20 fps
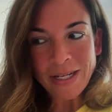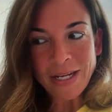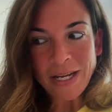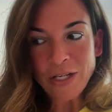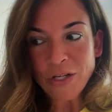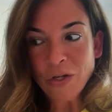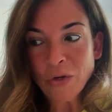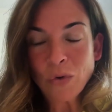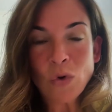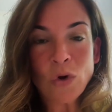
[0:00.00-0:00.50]

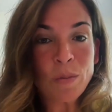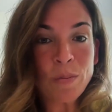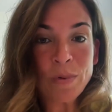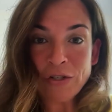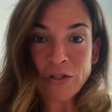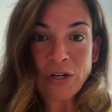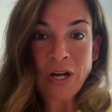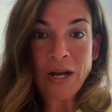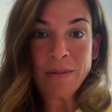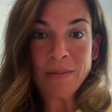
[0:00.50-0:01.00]
in your
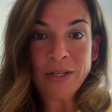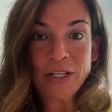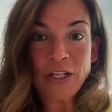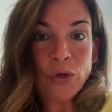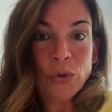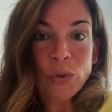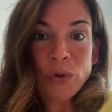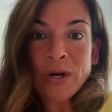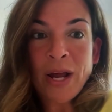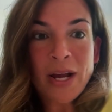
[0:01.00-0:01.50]
corporate job. Like
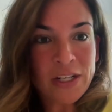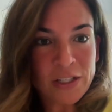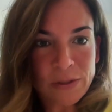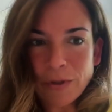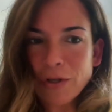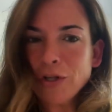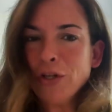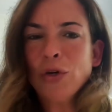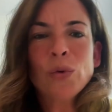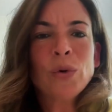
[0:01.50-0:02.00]
you're an
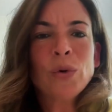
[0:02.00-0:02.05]
expert,